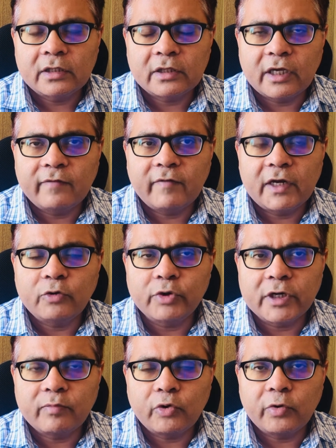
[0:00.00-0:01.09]
They are very good
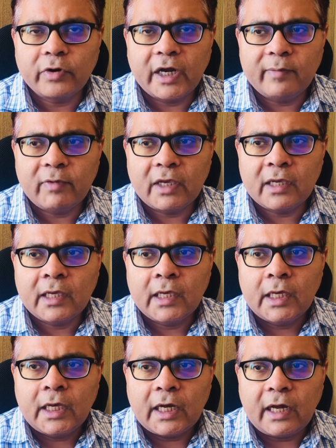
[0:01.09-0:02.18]
in programming,
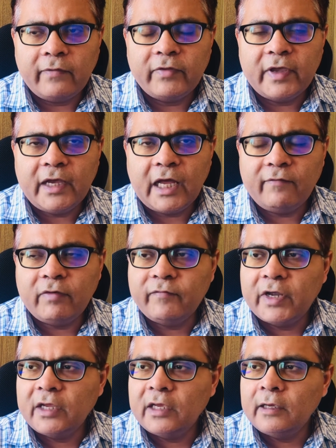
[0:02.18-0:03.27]
and they have a
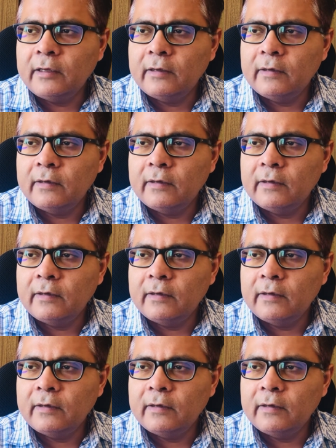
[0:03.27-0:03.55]
very